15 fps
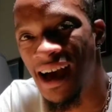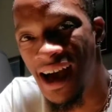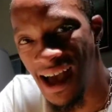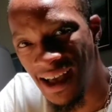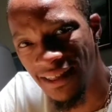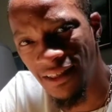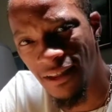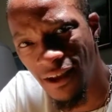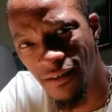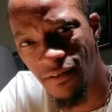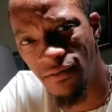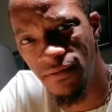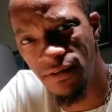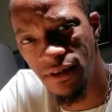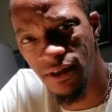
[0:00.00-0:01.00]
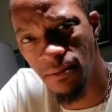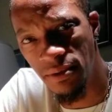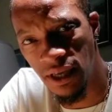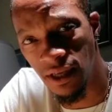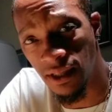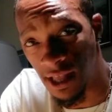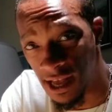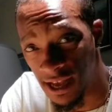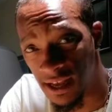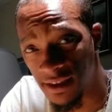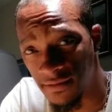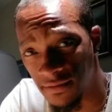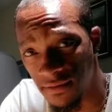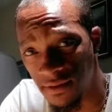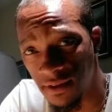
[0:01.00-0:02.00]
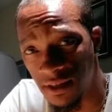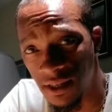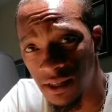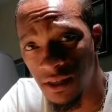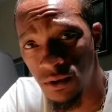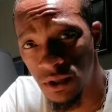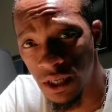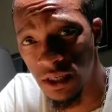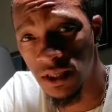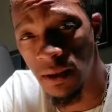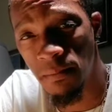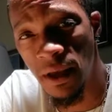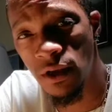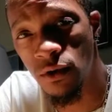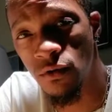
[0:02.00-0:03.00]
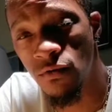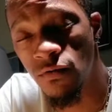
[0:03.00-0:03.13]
I love to be alive. Do things that make you